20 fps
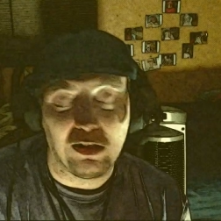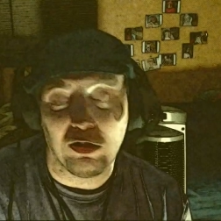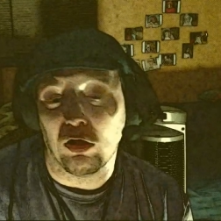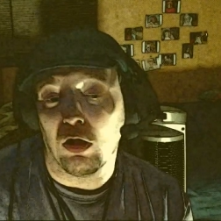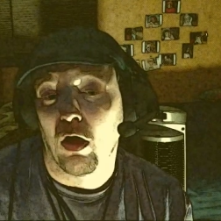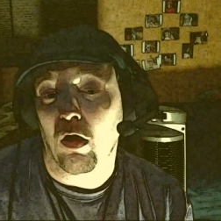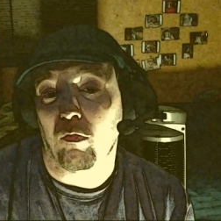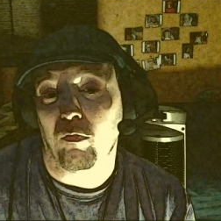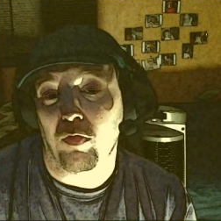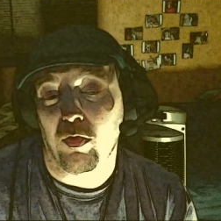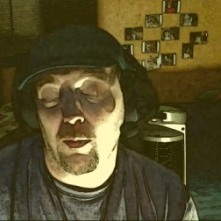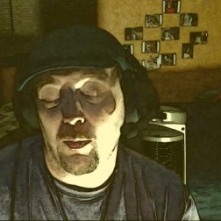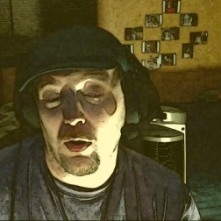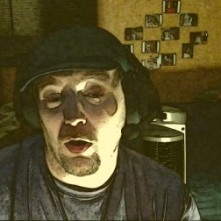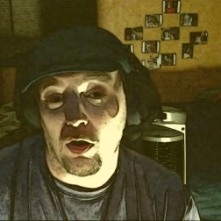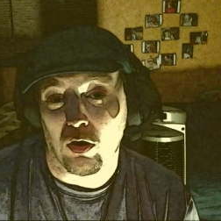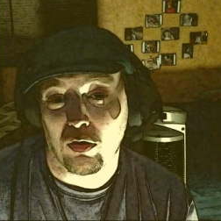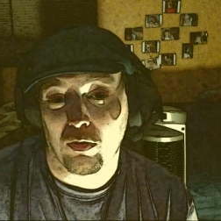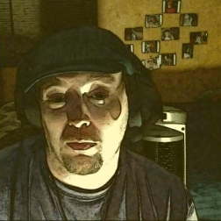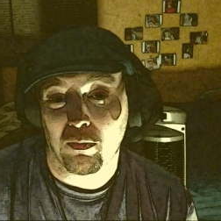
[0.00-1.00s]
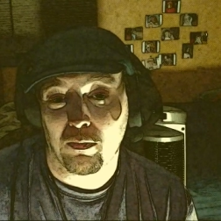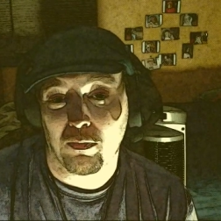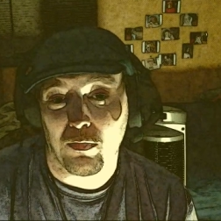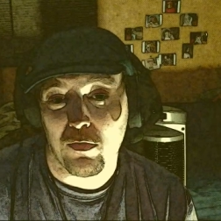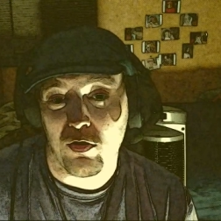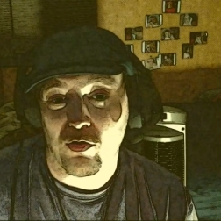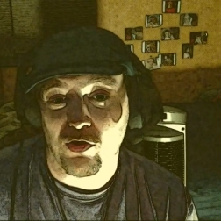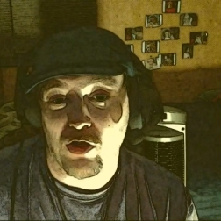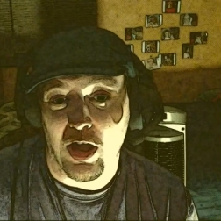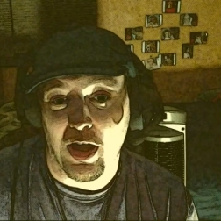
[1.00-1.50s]
love the book,
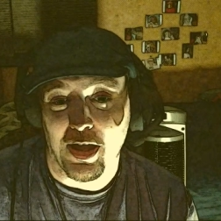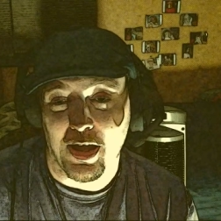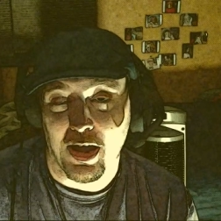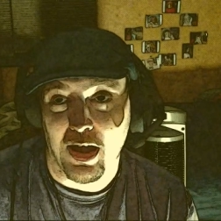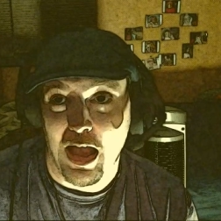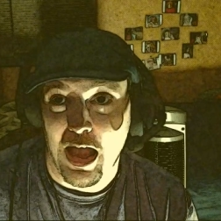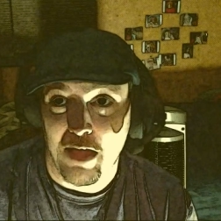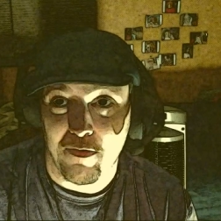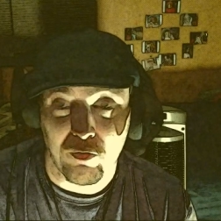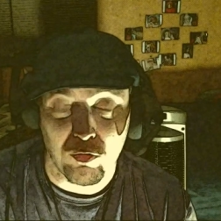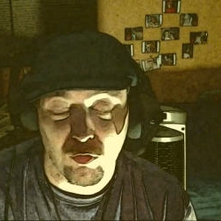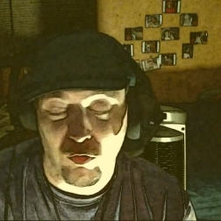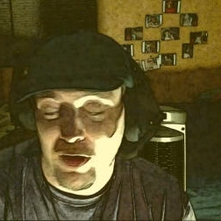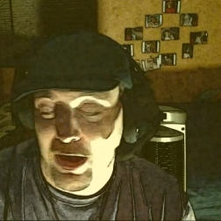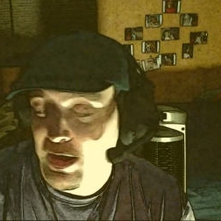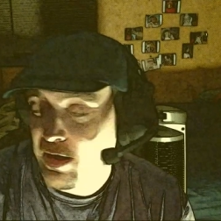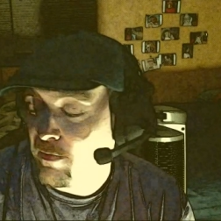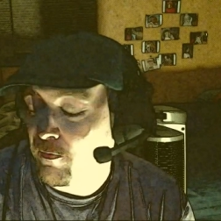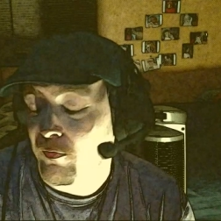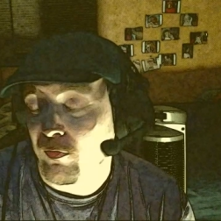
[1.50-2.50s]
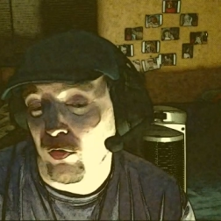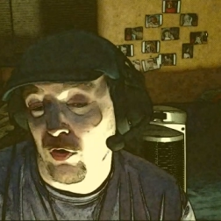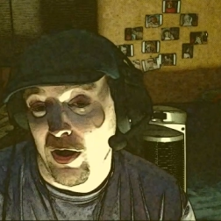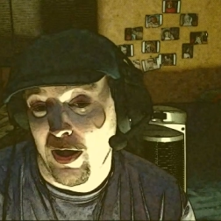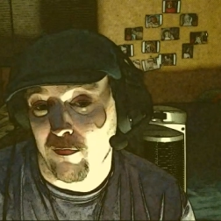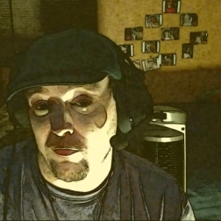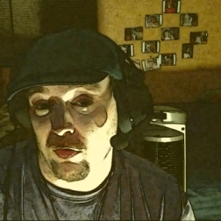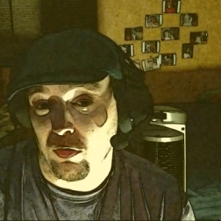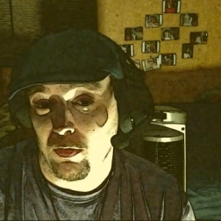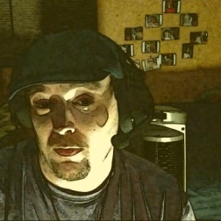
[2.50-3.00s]
The Shining. I haven't read it in
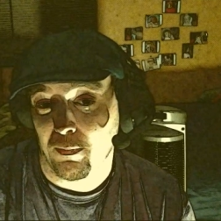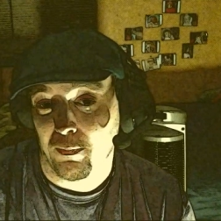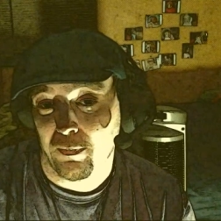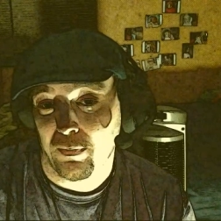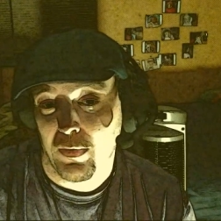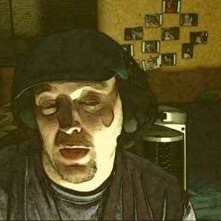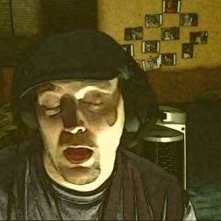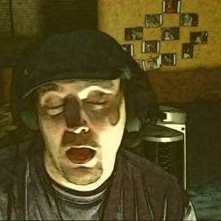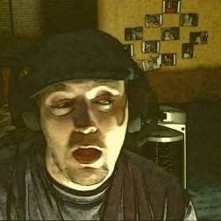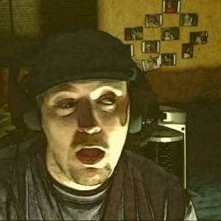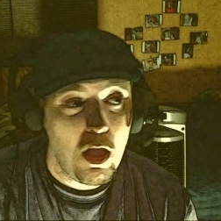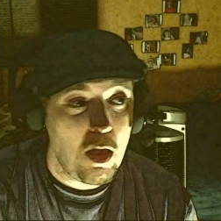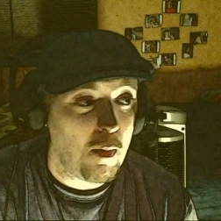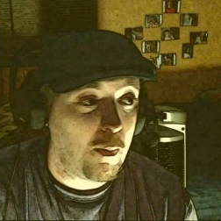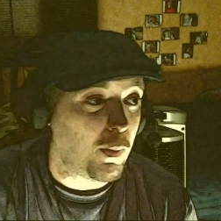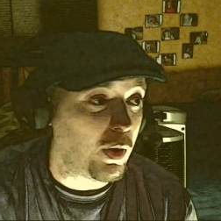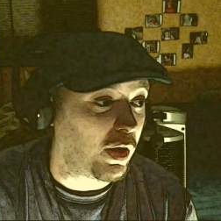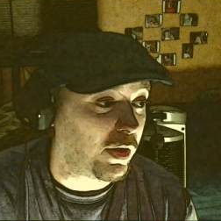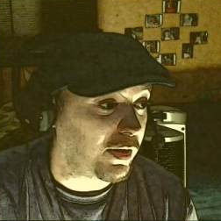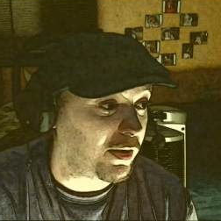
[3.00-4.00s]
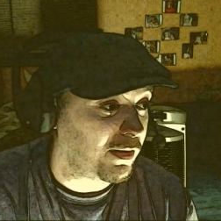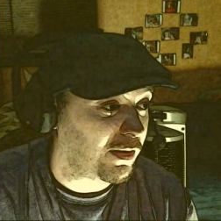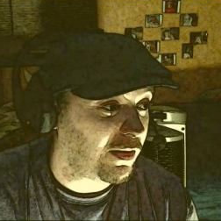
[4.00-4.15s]
forever. But